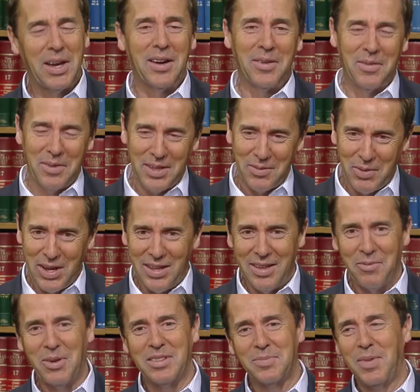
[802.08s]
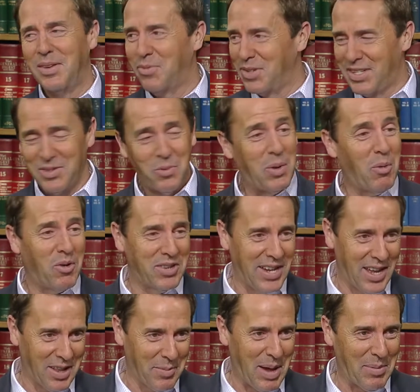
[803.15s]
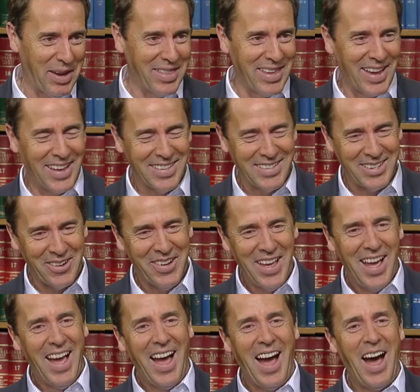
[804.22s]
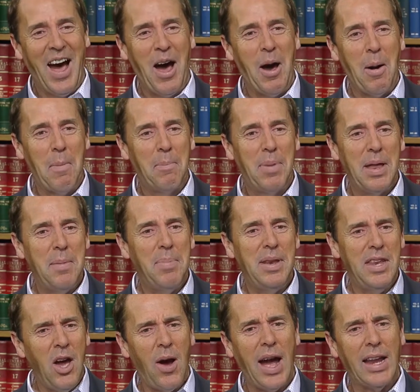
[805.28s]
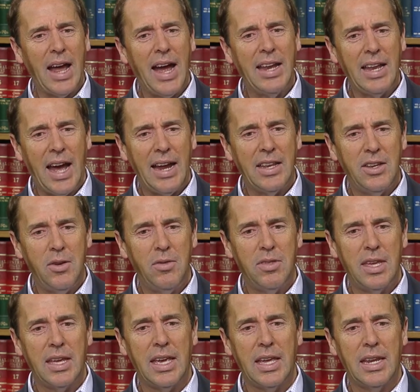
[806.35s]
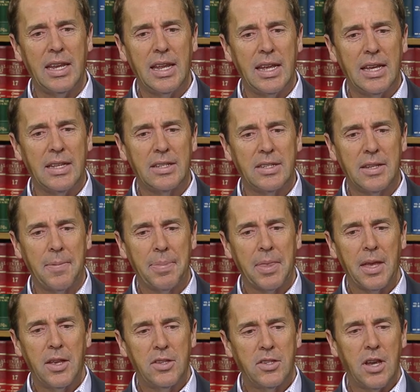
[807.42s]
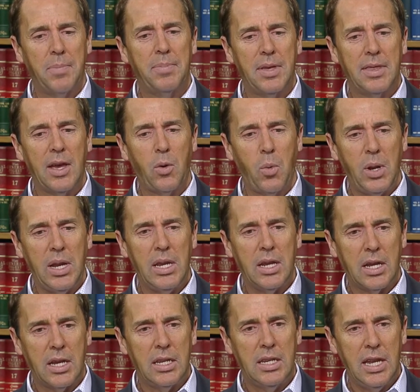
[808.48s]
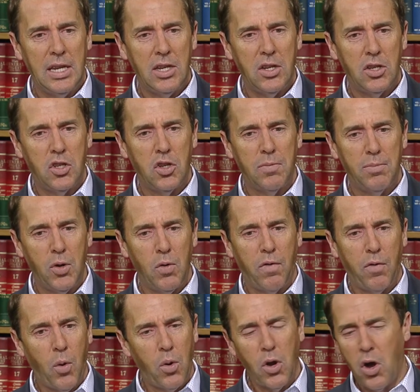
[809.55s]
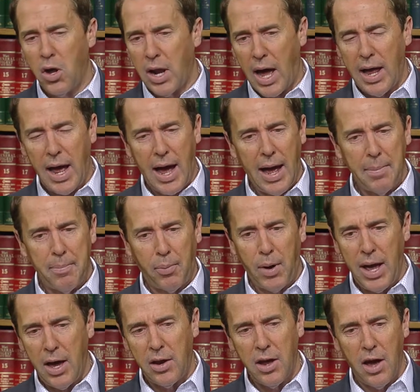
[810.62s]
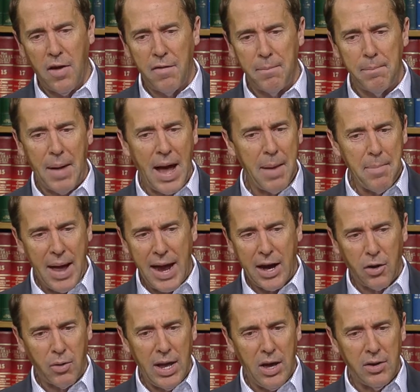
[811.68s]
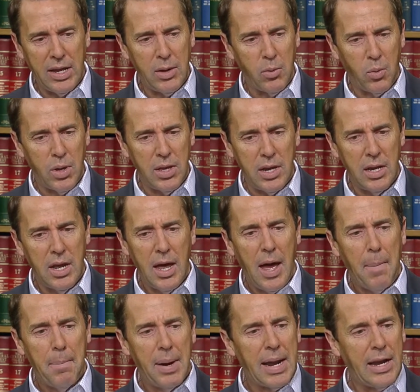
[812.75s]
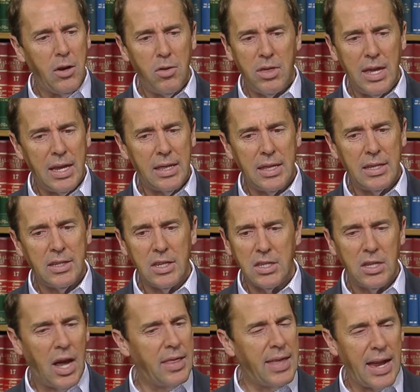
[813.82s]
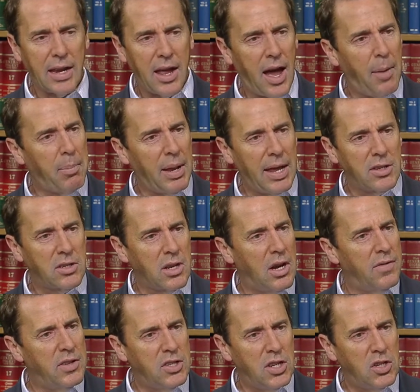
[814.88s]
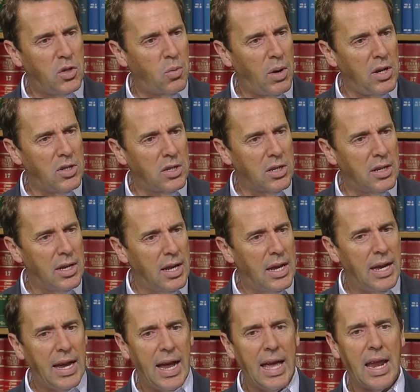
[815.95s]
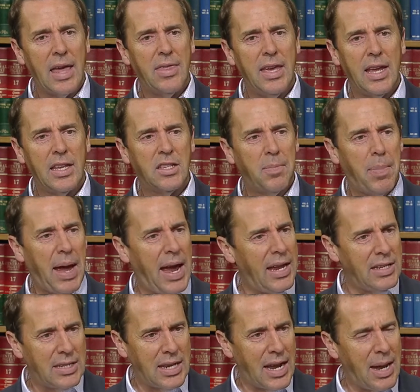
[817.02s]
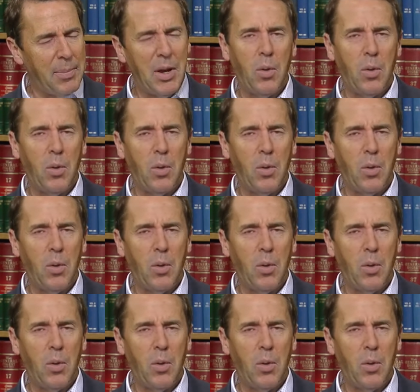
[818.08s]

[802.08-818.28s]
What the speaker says: Well, it was. We won't tell them. How about that? So, but no, I do think it is something that we need to continue to move forward on. I'm proud of my background with it, but I do think this is not that complex of a situation. And I think it's past time.